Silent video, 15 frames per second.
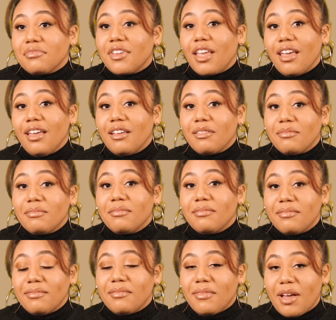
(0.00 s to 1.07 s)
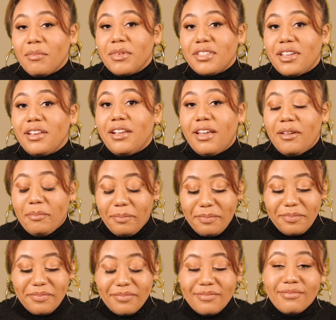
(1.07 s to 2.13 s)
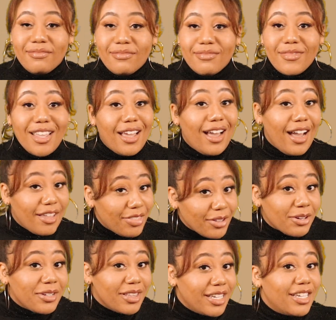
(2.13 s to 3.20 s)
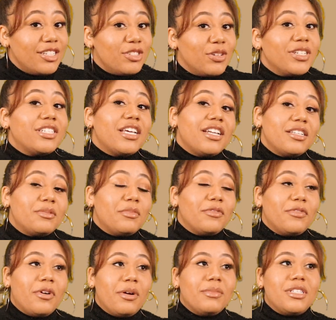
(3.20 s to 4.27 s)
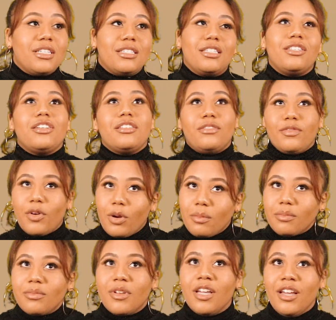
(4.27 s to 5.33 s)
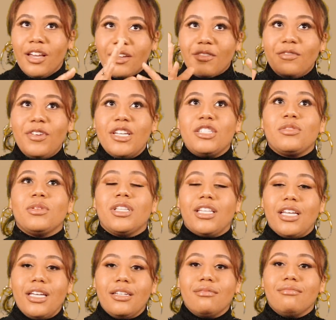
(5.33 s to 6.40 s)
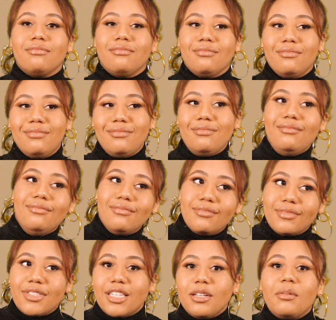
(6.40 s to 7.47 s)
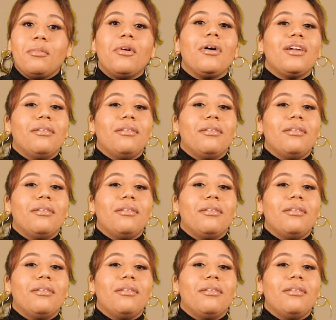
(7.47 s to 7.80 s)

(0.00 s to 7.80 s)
Yeah, I'm gonna say that. I thoroughly enjoy Janet's performances, just from visually, a little more